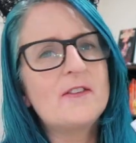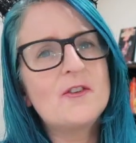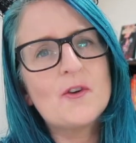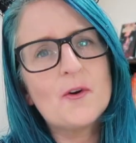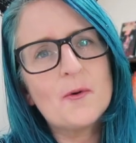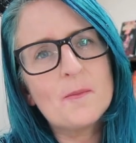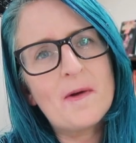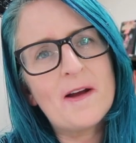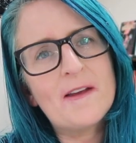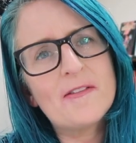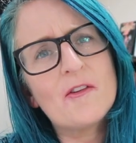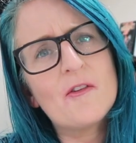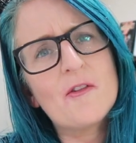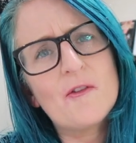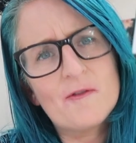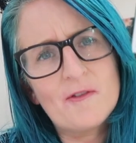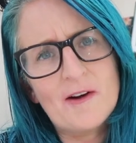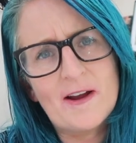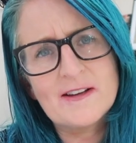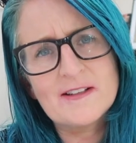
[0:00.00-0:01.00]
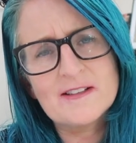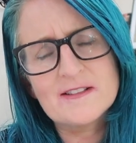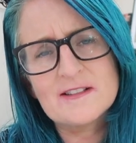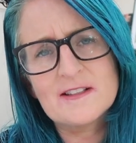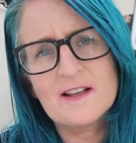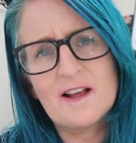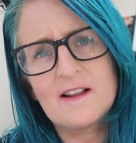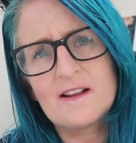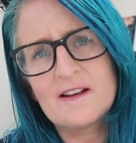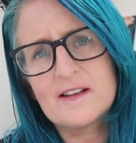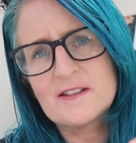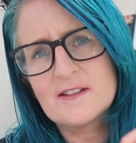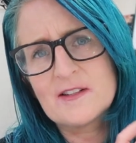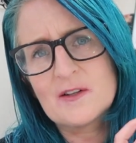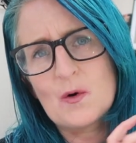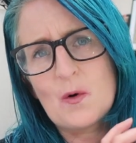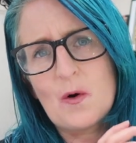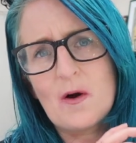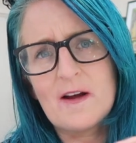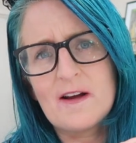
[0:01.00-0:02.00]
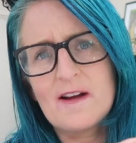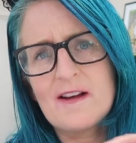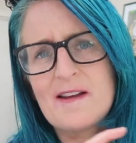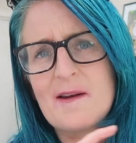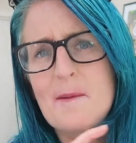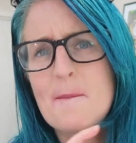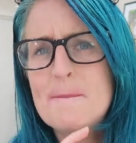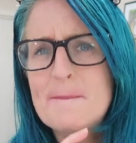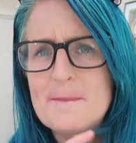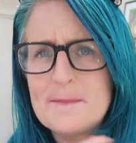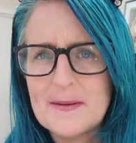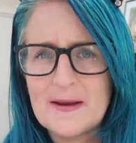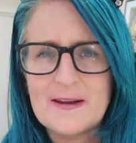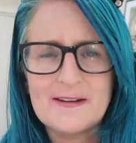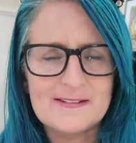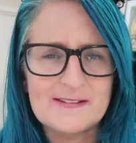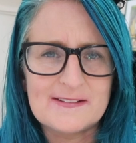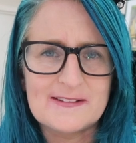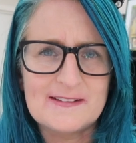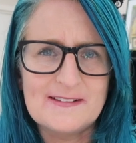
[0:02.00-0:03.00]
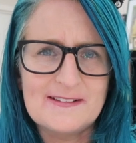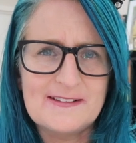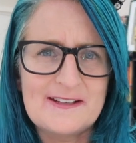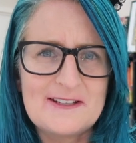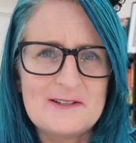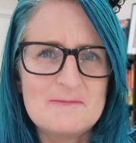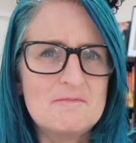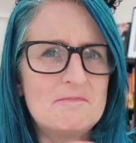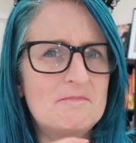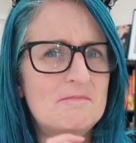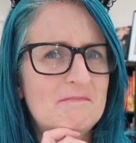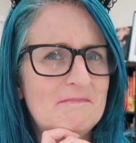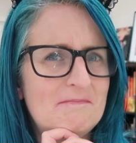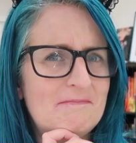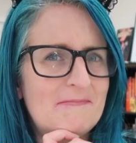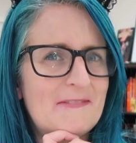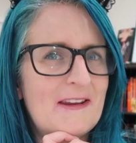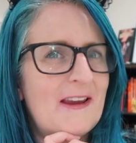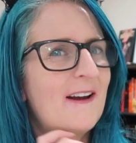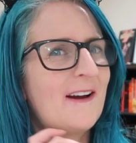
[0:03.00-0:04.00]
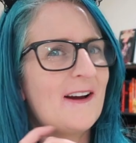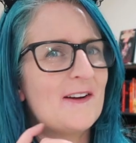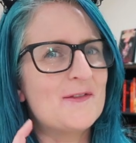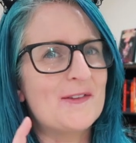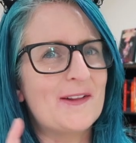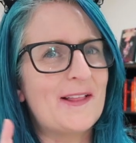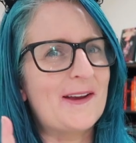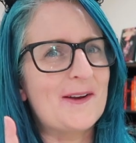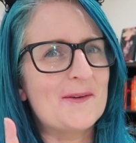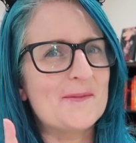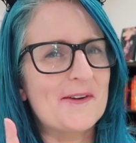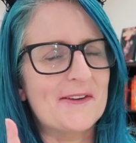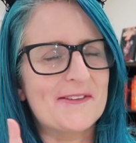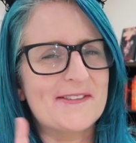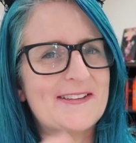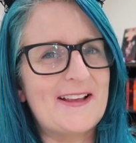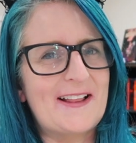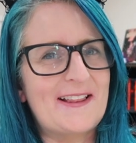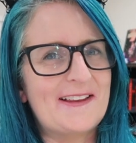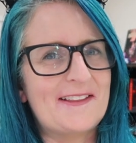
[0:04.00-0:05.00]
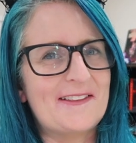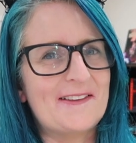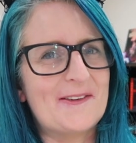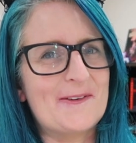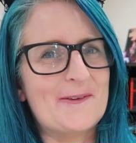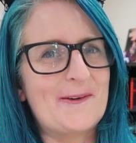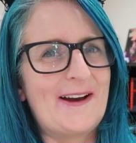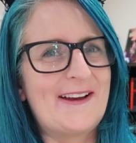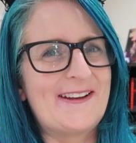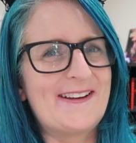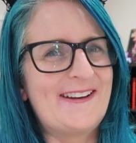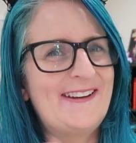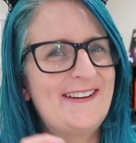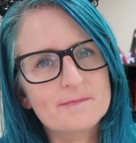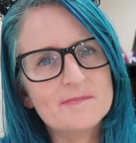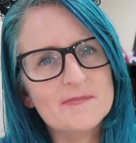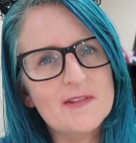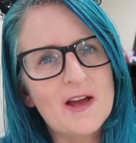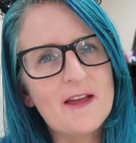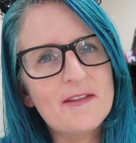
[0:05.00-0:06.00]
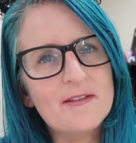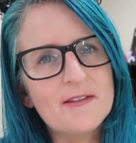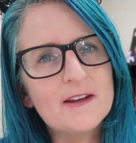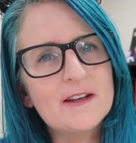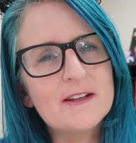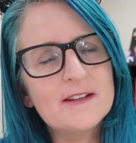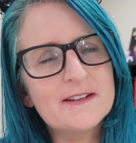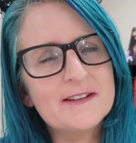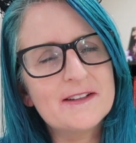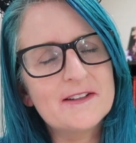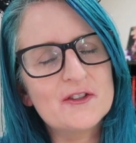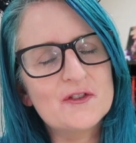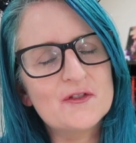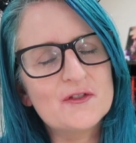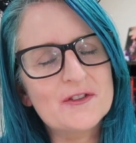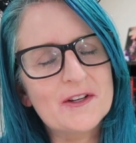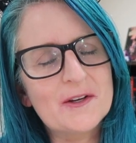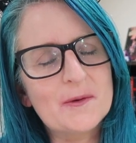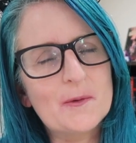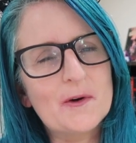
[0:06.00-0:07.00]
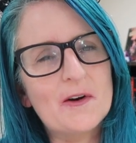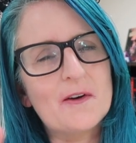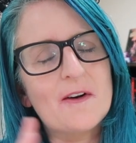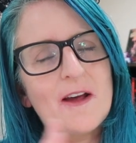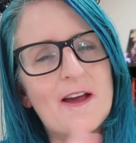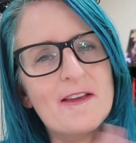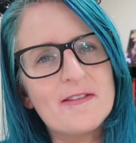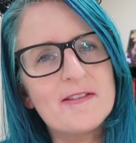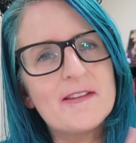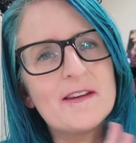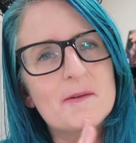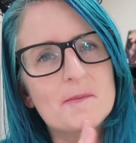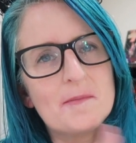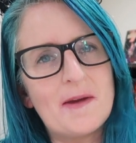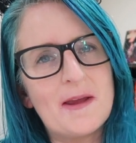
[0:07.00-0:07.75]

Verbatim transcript: and you don't mind that the writing style is quite basic, I feel like I'm not selling this one an interesting world. I think